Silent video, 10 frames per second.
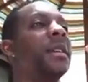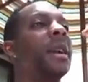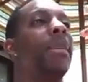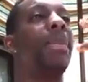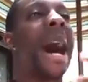
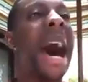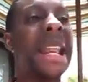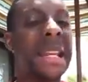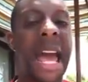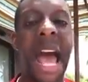the
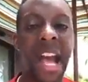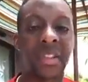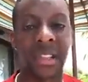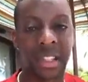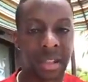body
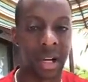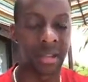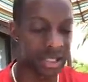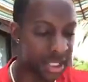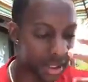actually
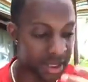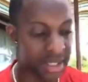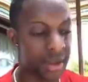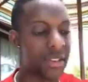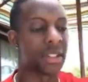starts to heal
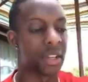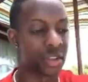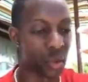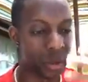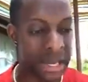itself. It starts
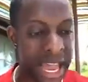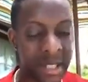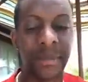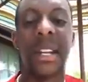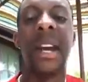to relax.